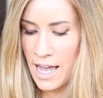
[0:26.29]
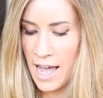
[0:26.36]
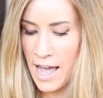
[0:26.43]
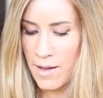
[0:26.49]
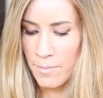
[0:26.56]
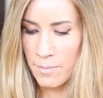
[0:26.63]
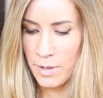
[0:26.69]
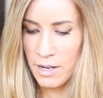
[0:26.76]

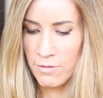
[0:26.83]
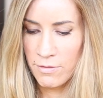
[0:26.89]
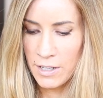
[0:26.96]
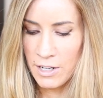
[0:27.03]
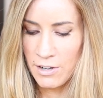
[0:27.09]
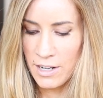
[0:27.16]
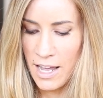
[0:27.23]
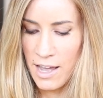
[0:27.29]
Um, but I
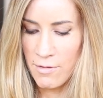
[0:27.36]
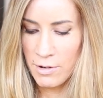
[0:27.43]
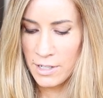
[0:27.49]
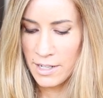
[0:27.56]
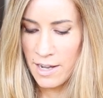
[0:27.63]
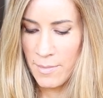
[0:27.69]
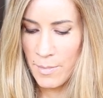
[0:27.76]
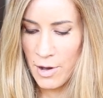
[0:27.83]
figured I would
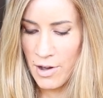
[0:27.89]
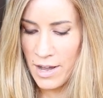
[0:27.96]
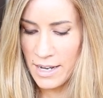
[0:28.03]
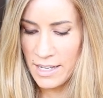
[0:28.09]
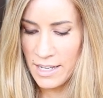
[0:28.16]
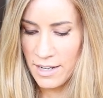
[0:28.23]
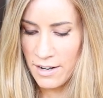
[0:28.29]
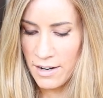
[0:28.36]
come on
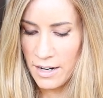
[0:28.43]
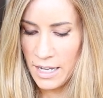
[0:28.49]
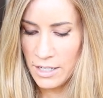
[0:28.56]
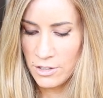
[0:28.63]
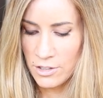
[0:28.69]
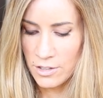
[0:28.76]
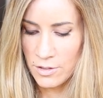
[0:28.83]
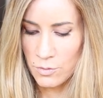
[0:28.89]
here
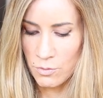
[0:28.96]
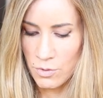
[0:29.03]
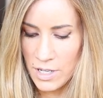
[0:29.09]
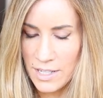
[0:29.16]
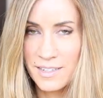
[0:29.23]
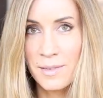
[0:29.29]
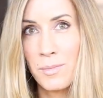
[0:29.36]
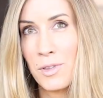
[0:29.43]
and just
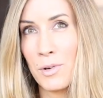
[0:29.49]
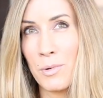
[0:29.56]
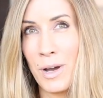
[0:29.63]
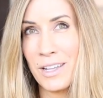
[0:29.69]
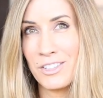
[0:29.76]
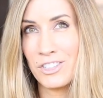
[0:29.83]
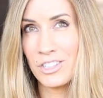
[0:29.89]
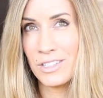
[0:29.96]
read some of the
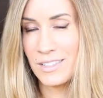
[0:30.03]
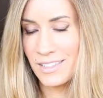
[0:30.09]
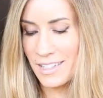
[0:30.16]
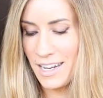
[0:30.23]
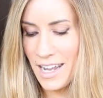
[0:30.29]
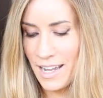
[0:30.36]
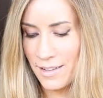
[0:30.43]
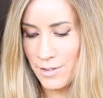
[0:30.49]
questions
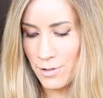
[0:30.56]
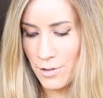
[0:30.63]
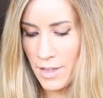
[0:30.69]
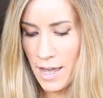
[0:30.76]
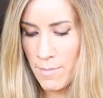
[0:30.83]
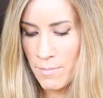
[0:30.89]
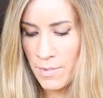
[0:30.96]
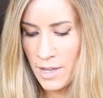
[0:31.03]
and answer
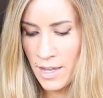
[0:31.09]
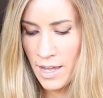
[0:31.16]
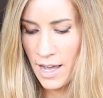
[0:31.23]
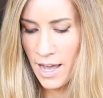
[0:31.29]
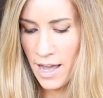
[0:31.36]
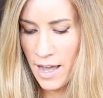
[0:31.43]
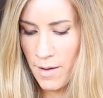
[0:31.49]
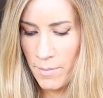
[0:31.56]
them.
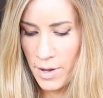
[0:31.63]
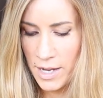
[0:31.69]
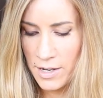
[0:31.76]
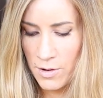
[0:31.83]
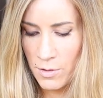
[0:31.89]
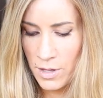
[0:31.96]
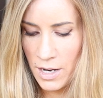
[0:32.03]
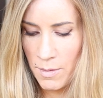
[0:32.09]
Um, I
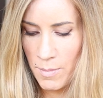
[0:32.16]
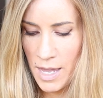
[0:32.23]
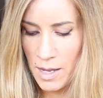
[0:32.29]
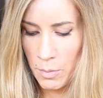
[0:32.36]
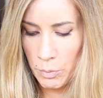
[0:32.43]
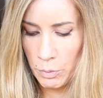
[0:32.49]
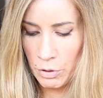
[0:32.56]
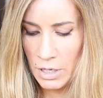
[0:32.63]
know that I
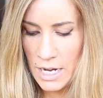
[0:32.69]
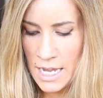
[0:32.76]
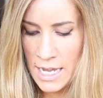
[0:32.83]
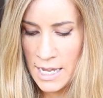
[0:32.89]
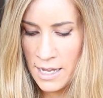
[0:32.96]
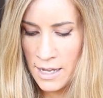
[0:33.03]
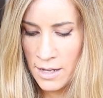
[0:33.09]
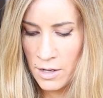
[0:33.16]
make
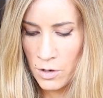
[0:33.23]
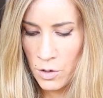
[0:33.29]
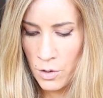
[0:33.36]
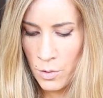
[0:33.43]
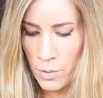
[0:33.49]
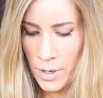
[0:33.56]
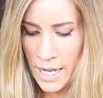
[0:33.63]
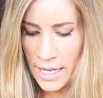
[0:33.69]
pretty
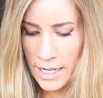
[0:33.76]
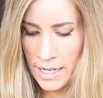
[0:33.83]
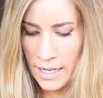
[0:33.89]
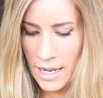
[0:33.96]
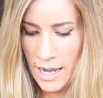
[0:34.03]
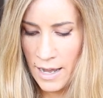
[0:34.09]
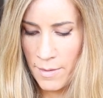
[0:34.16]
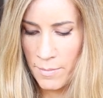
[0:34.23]
quick
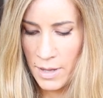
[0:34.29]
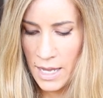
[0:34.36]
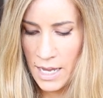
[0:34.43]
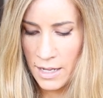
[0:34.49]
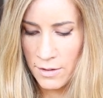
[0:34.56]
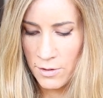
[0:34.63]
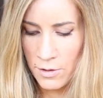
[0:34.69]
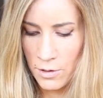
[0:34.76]
um,
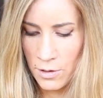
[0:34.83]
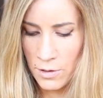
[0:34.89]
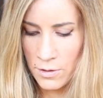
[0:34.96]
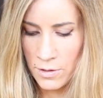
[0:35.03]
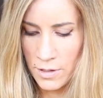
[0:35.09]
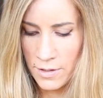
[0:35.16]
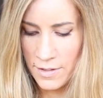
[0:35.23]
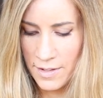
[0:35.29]

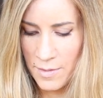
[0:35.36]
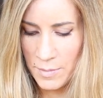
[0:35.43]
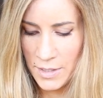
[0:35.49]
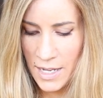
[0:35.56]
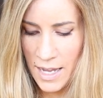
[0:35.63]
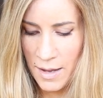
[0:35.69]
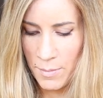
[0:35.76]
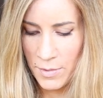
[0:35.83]
answers
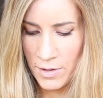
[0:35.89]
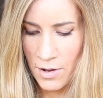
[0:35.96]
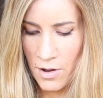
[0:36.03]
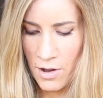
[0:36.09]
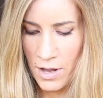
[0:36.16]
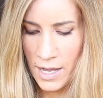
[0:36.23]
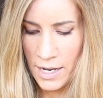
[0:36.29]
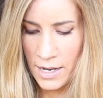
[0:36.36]
sometimes
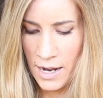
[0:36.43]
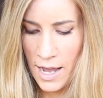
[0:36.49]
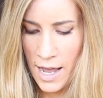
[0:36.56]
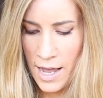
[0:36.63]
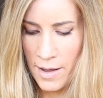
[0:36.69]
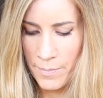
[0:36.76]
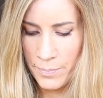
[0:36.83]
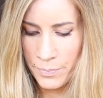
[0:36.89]
on
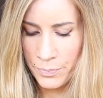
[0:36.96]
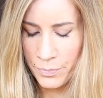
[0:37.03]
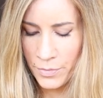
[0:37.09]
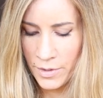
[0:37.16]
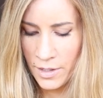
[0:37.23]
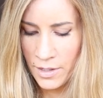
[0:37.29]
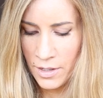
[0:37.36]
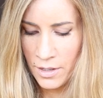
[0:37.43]
um,
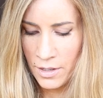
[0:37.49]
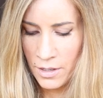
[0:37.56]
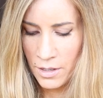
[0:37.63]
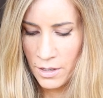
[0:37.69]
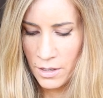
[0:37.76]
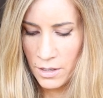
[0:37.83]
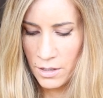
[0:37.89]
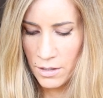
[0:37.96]

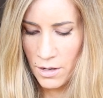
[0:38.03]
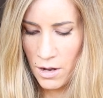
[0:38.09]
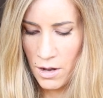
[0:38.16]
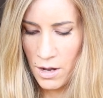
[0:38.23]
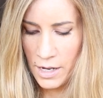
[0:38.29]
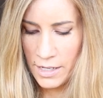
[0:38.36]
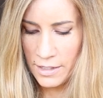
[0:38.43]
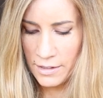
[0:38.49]

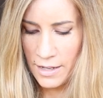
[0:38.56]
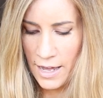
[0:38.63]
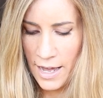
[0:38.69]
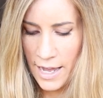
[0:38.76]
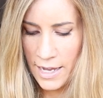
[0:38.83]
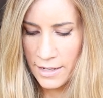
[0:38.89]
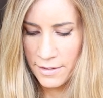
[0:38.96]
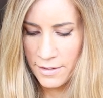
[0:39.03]

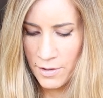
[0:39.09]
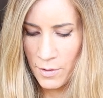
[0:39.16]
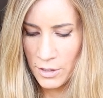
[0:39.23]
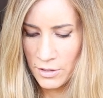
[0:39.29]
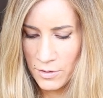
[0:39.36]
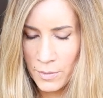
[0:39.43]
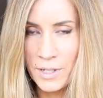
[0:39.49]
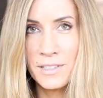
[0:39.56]
online, so I
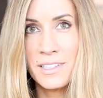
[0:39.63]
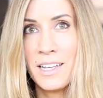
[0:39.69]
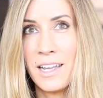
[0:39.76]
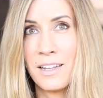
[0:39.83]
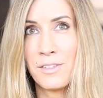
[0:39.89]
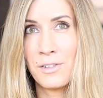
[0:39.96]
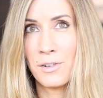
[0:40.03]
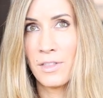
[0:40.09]
just wanted to
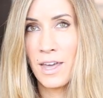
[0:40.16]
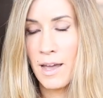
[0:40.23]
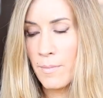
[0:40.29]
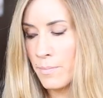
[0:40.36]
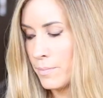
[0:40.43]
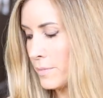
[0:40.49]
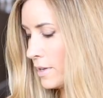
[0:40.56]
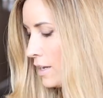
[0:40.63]
answer
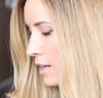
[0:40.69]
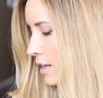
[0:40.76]
them.